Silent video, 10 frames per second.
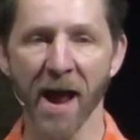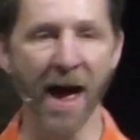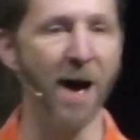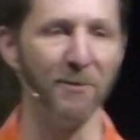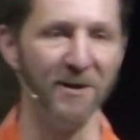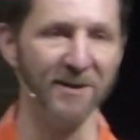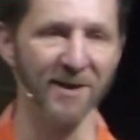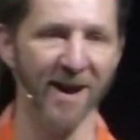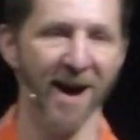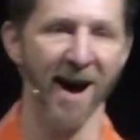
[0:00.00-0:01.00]

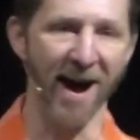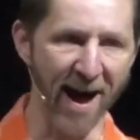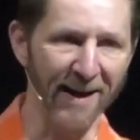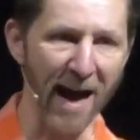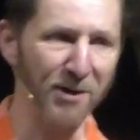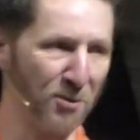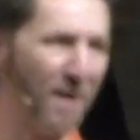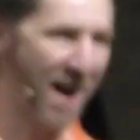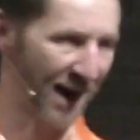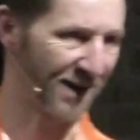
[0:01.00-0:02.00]
happens, I got your
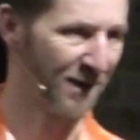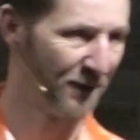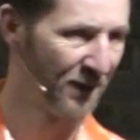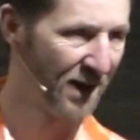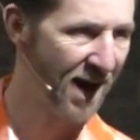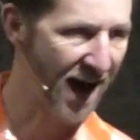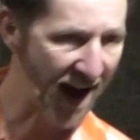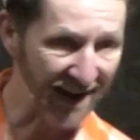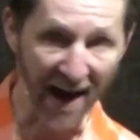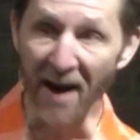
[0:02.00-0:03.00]
back.
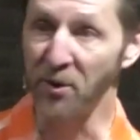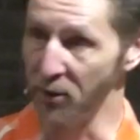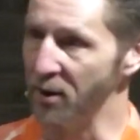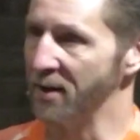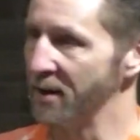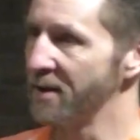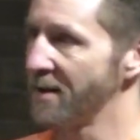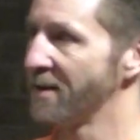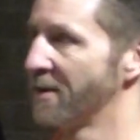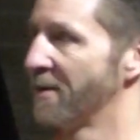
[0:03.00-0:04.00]
I got you, Jesus.